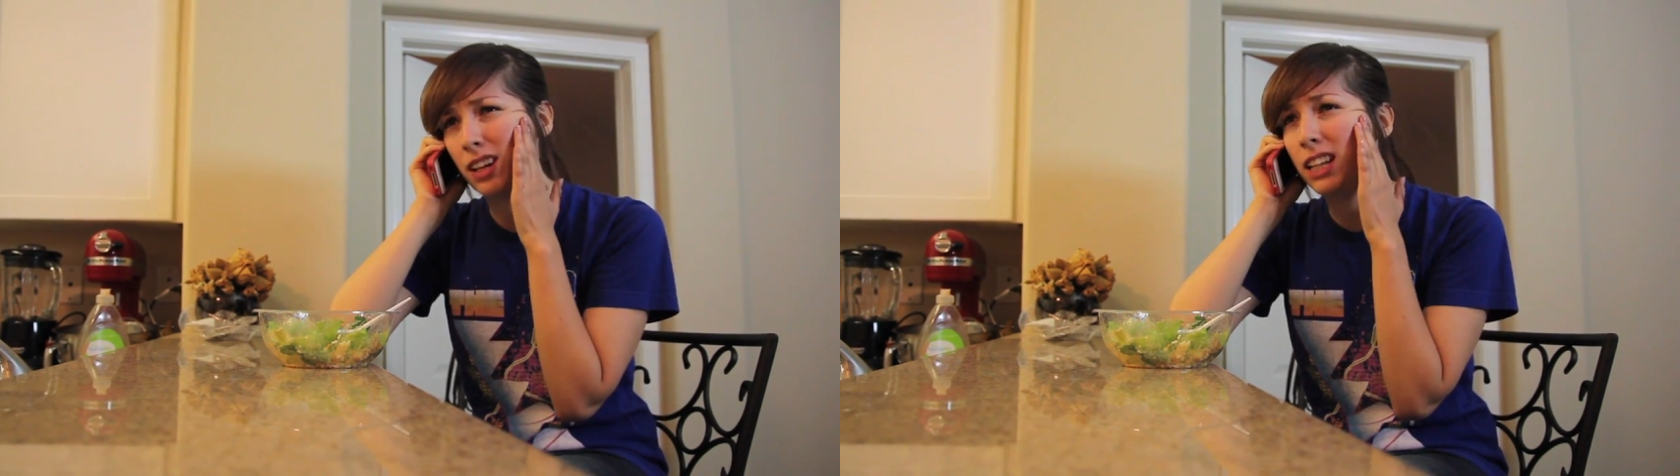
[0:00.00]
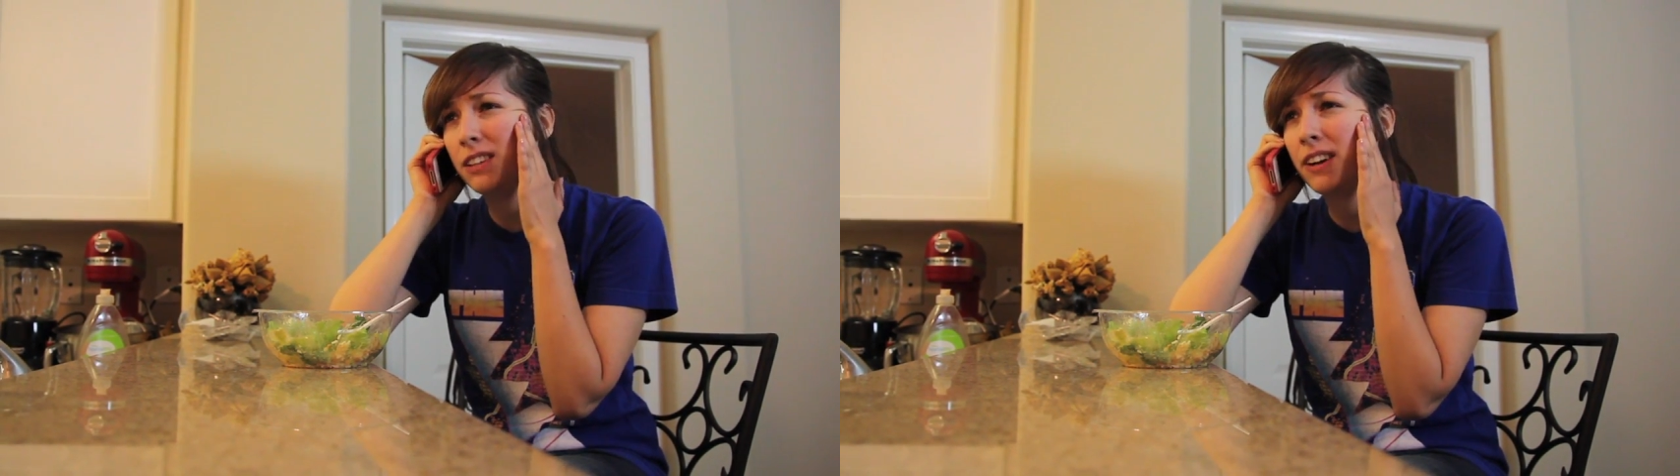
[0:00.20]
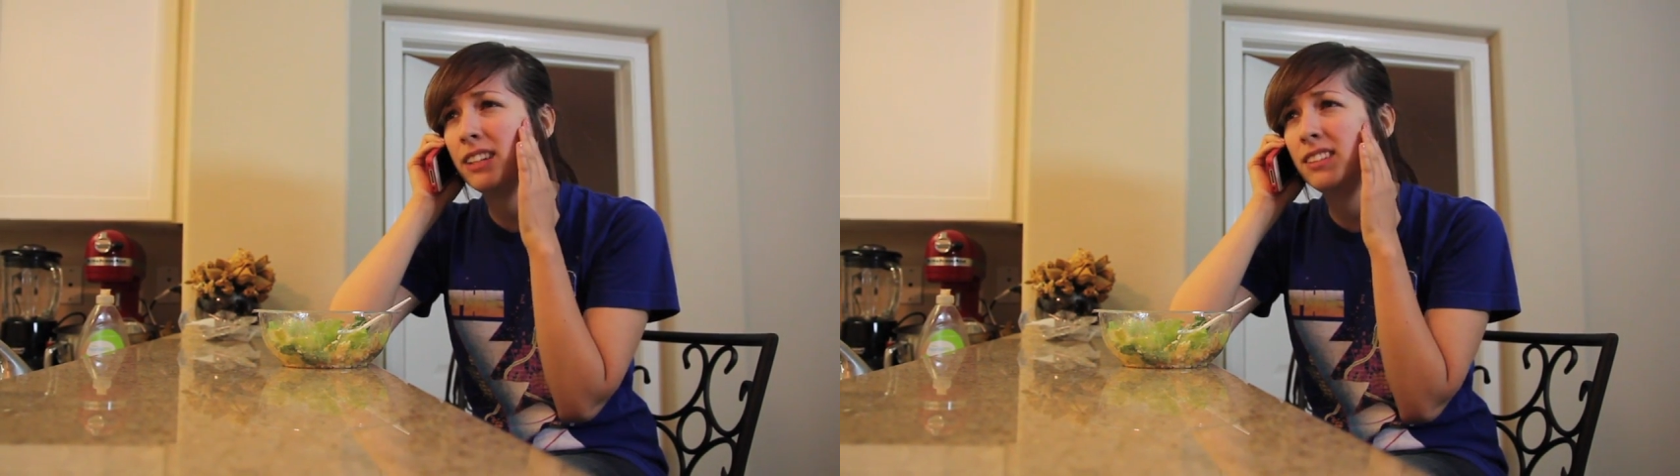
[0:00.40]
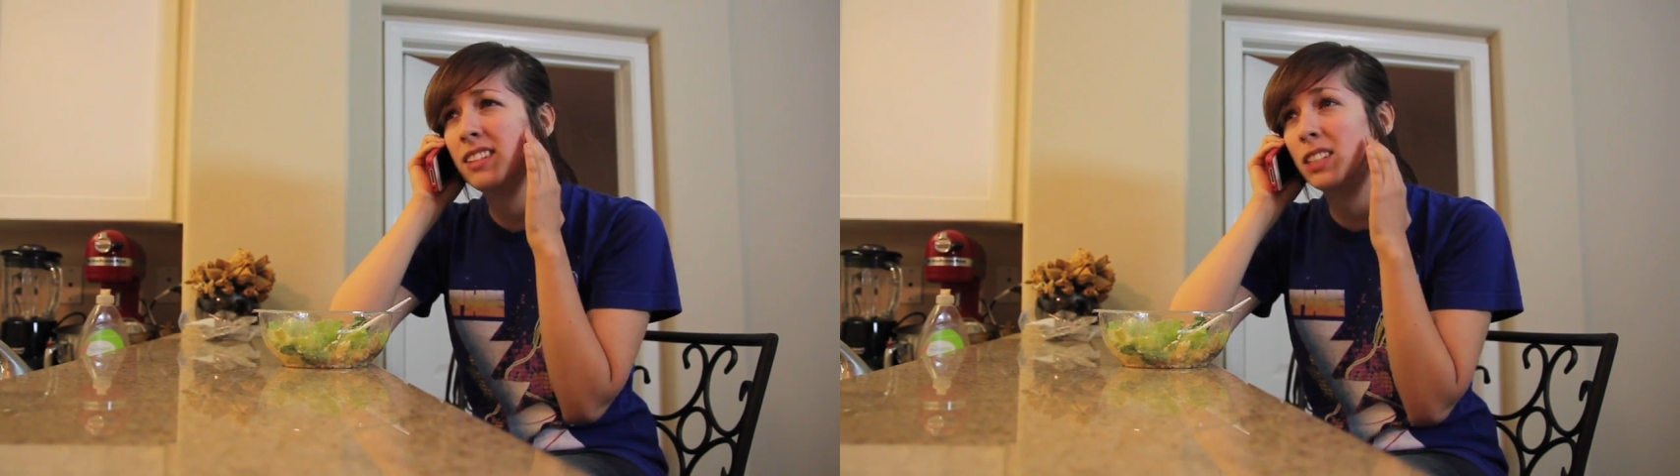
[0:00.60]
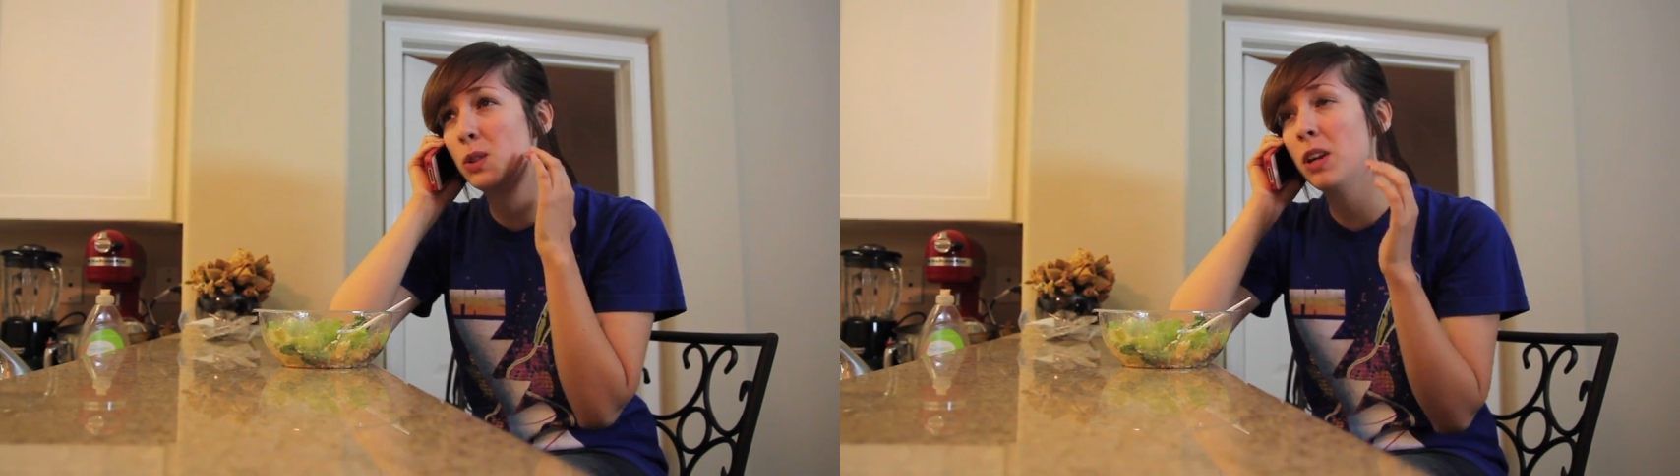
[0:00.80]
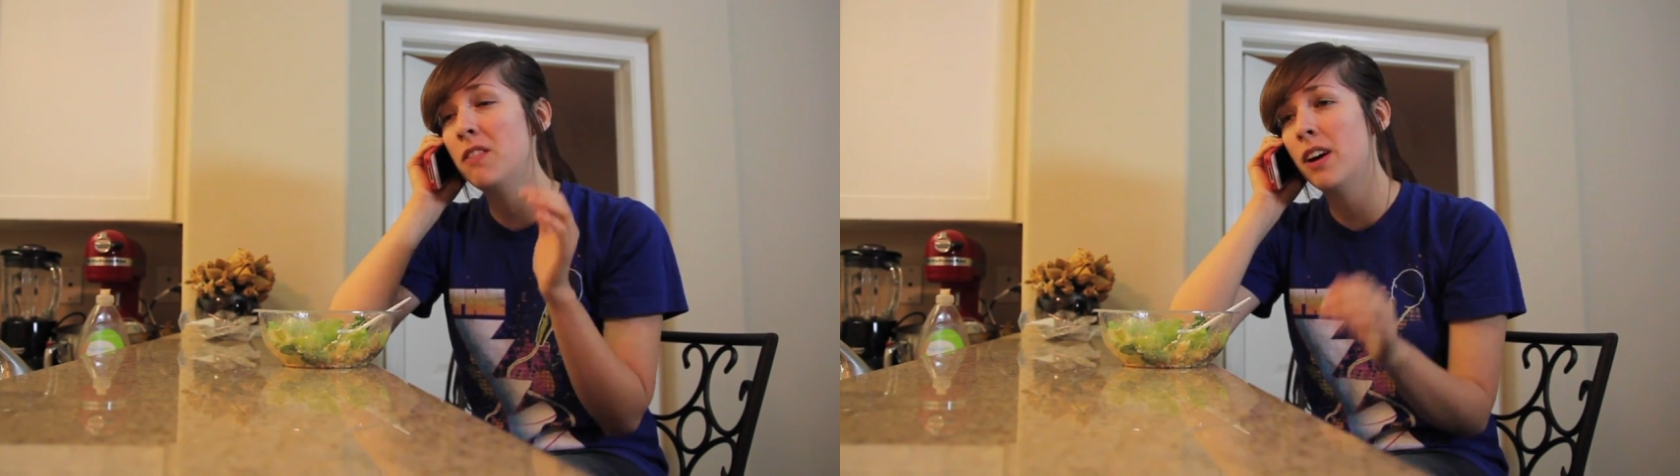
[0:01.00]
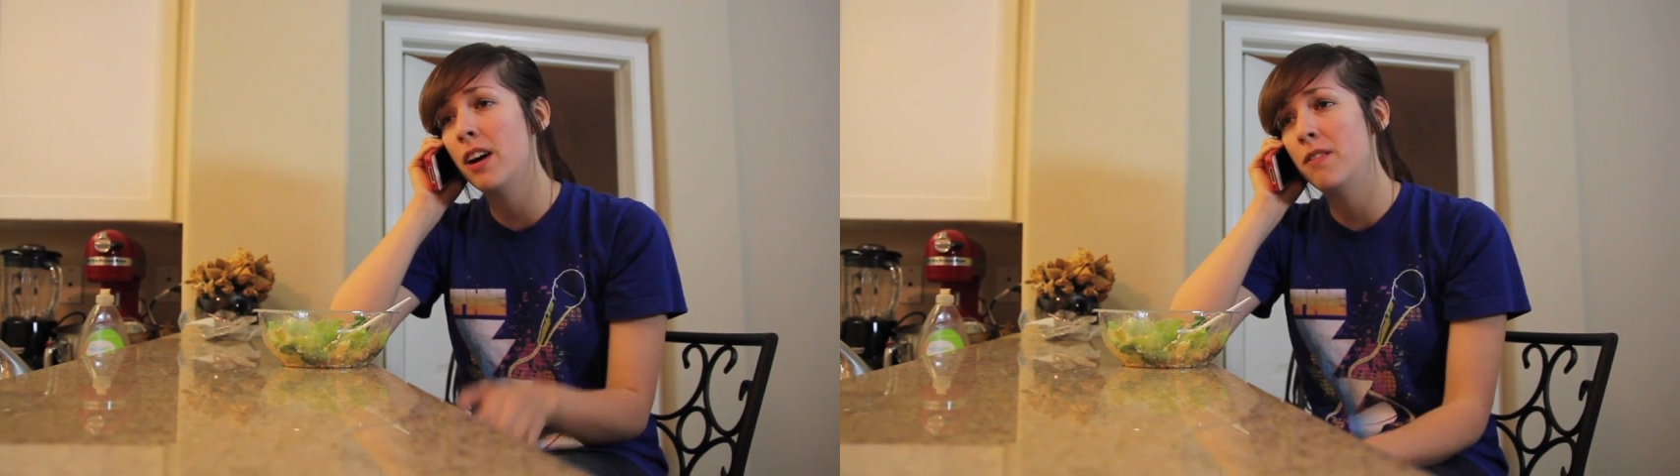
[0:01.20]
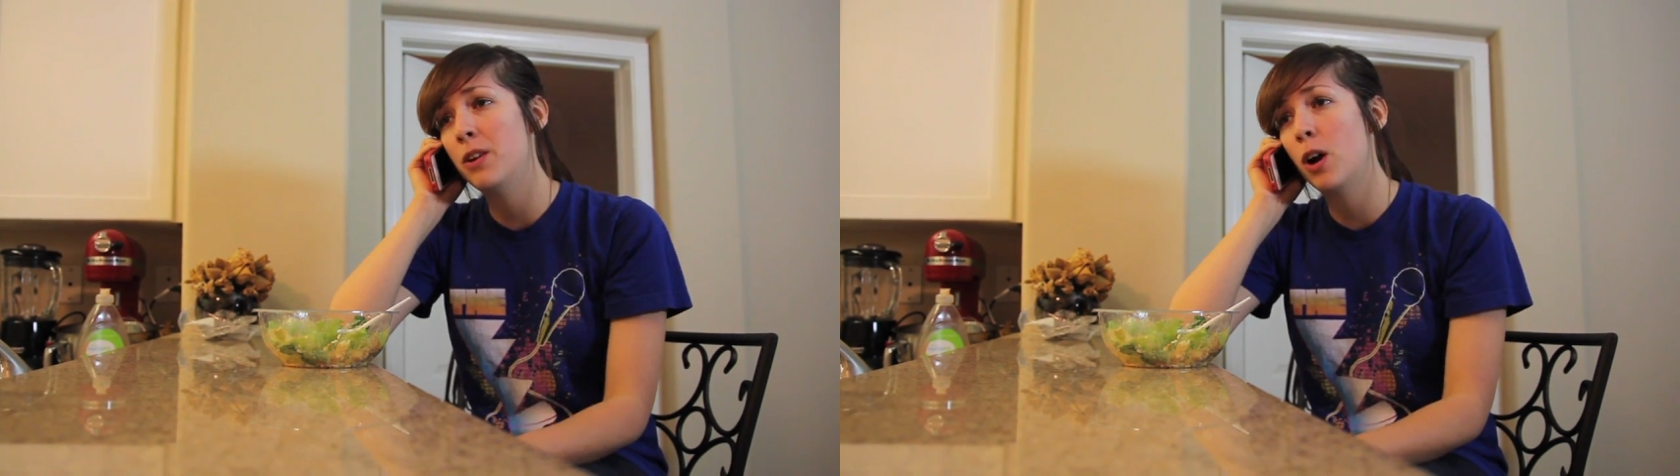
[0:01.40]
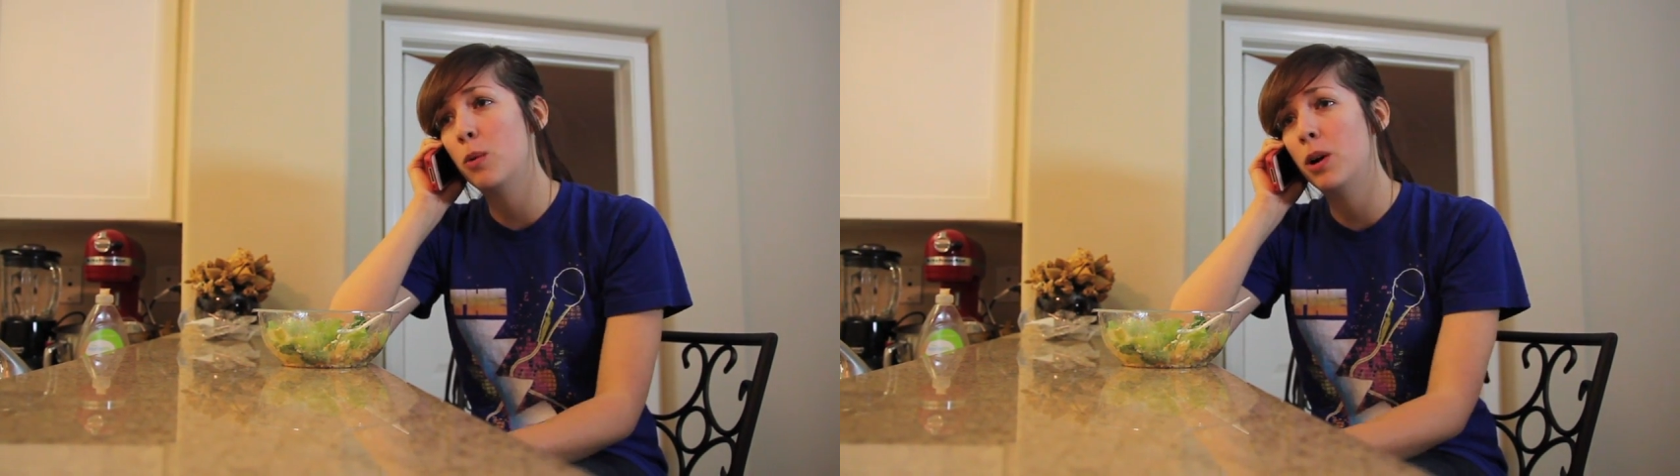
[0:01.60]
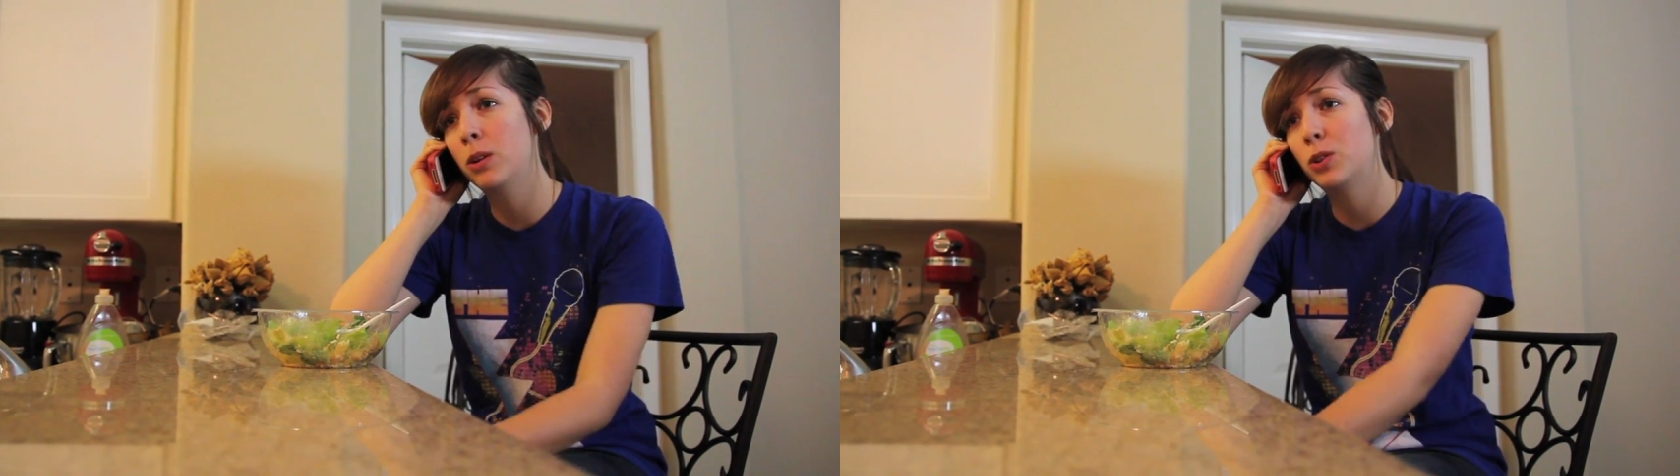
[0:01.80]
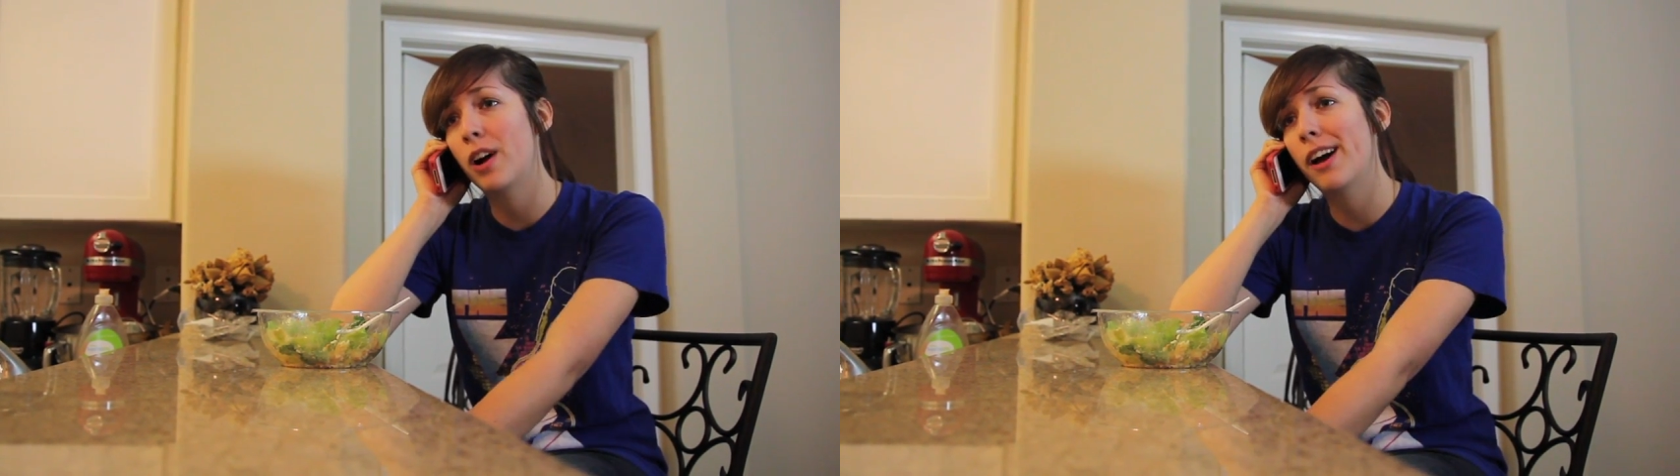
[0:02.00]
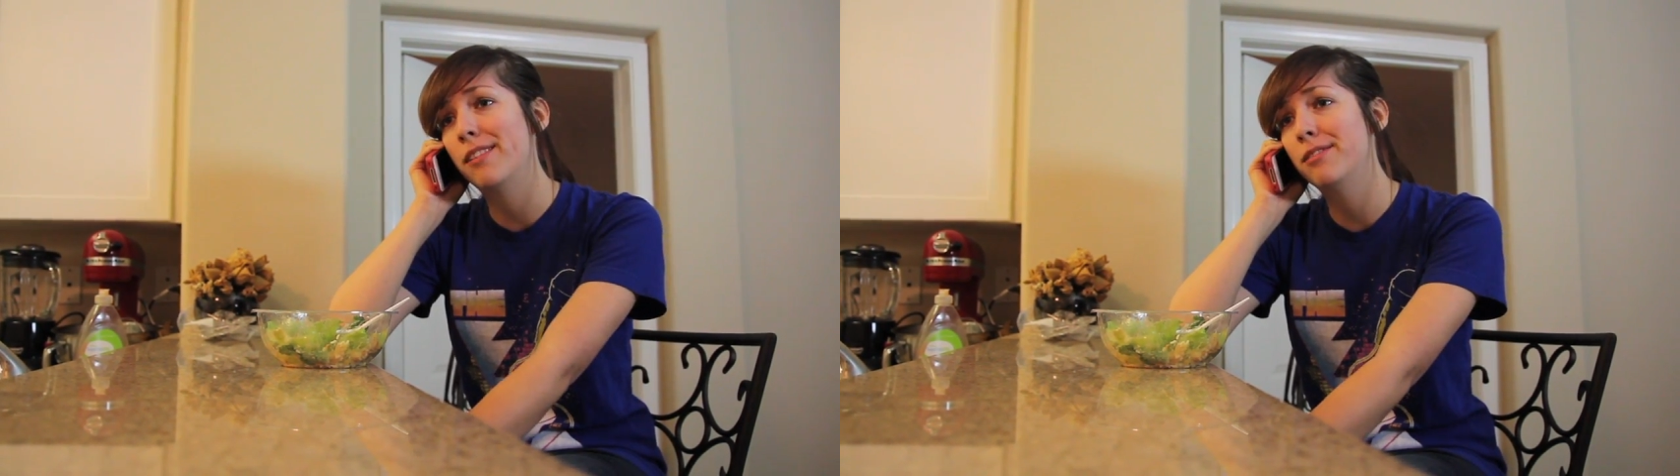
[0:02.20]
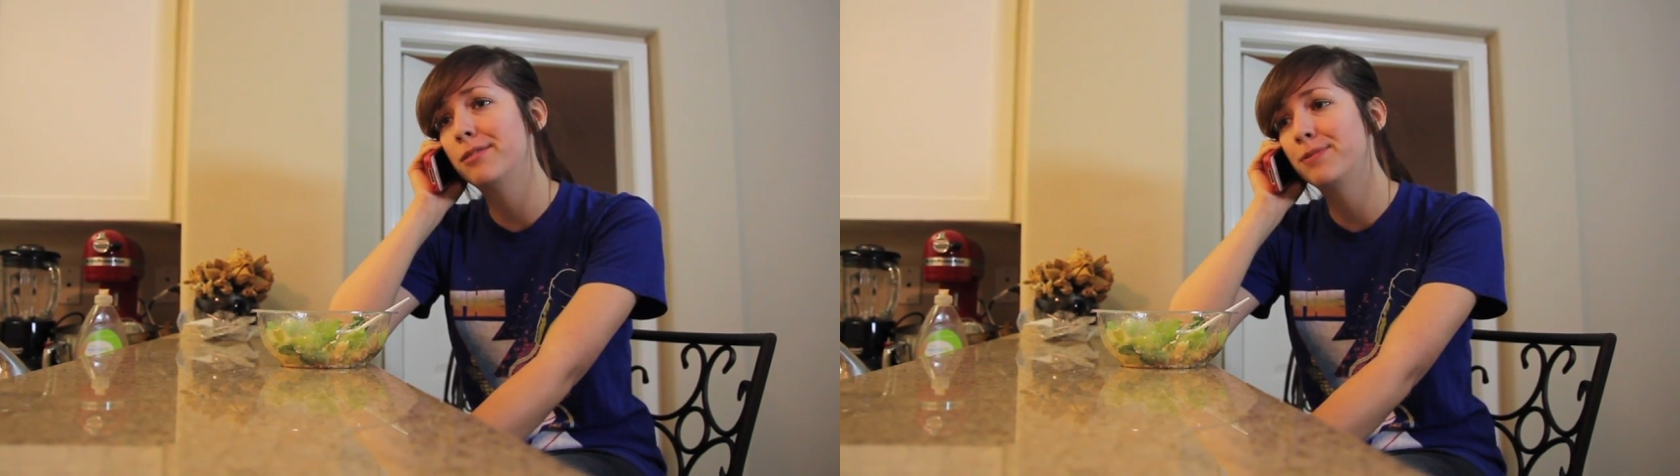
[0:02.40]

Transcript: I live at 625 Narwhal Drive.